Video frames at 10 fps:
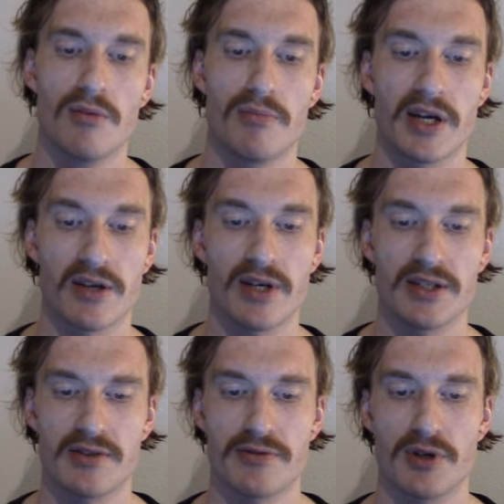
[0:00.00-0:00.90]

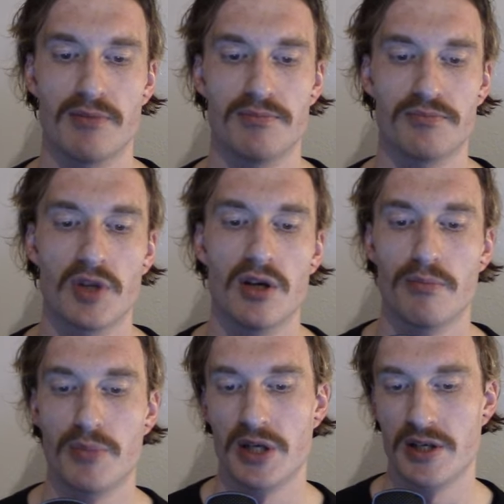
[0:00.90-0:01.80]
migrated from
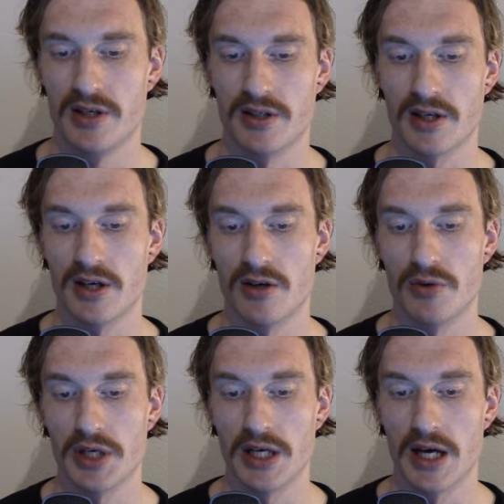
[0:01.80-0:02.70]
Badagry